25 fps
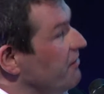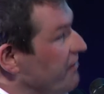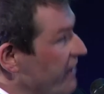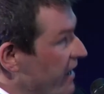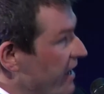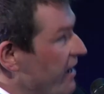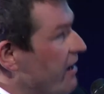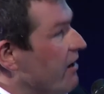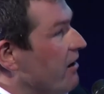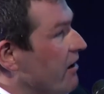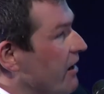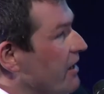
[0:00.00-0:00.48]

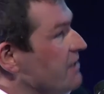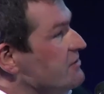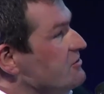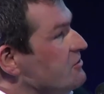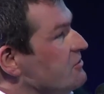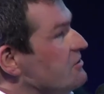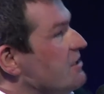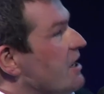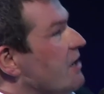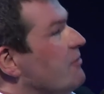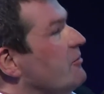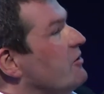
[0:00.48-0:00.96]
their
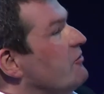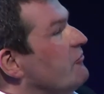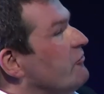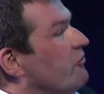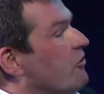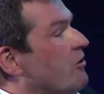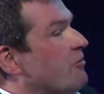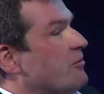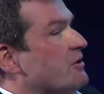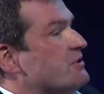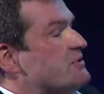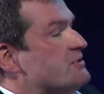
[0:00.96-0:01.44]
edutainment
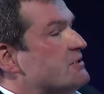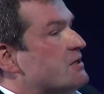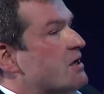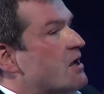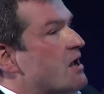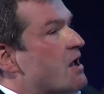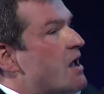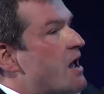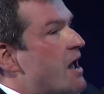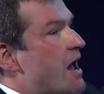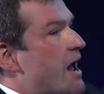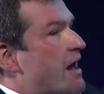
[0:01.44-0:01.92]
formats,
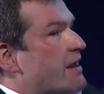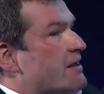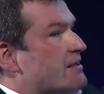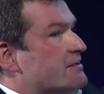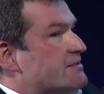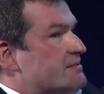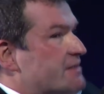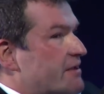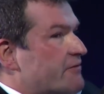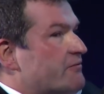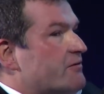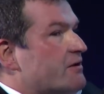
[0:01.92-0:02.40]
and
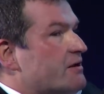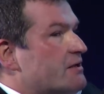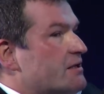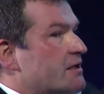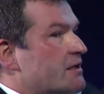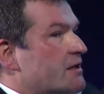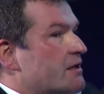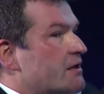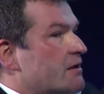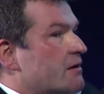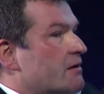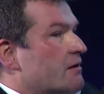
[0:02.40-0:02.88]
it's
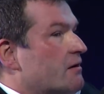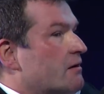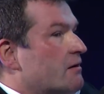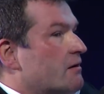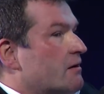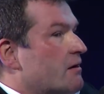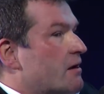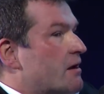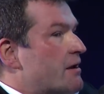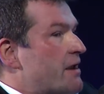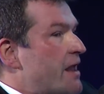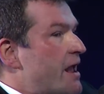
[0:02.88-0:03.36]
definitely
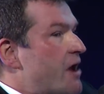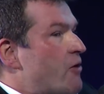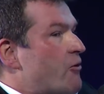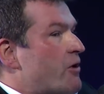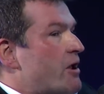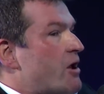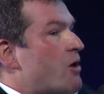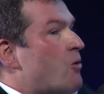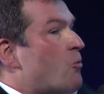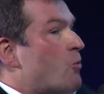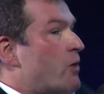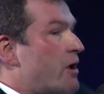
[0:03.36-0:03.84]
an
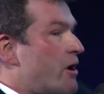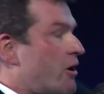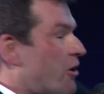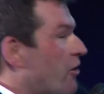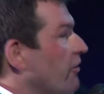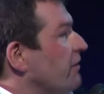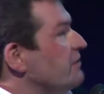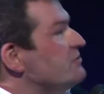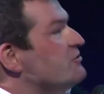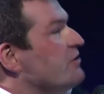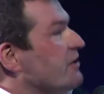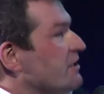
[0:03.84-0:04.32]
area we're
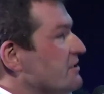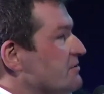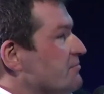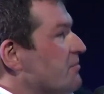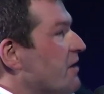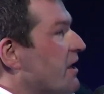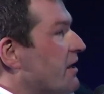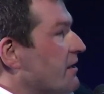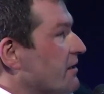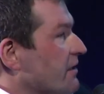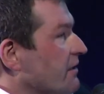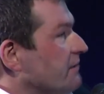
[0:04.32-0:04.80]
going to
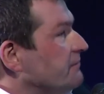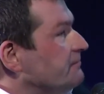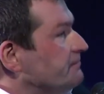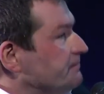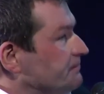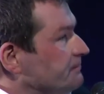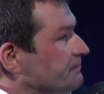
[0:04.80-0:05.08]
expand in.